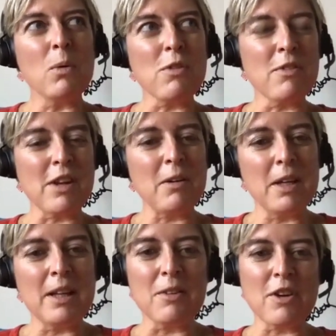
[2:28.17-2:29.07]
just
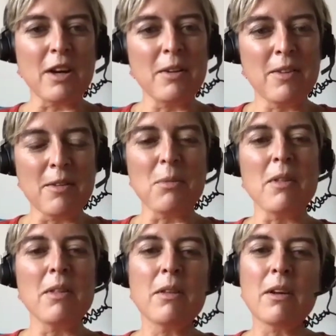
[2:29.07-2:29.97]
generally, and charities
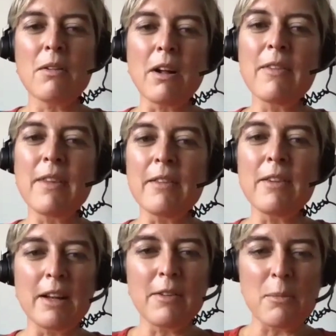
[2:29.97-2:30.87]
with around
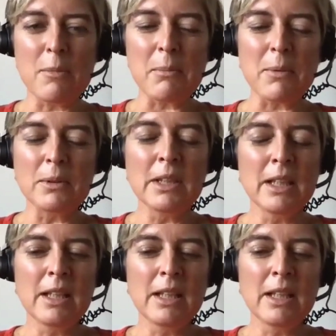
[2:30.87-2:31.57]
elderly people.